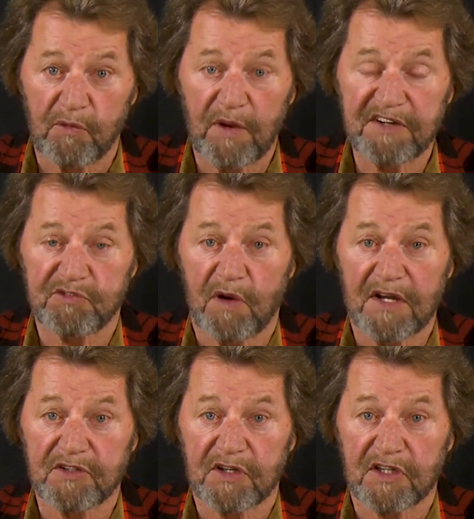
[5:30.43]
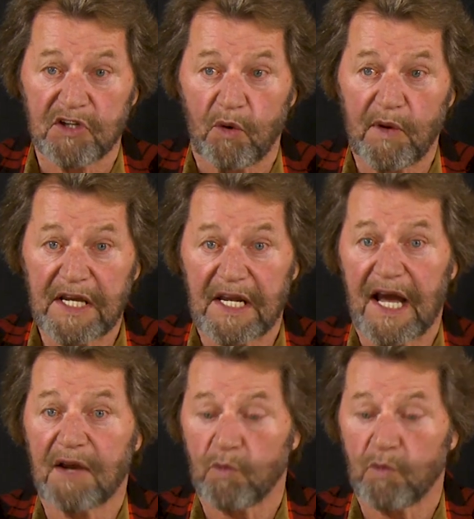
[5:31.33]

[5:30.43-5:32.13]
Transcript: restaurant you can go eat at,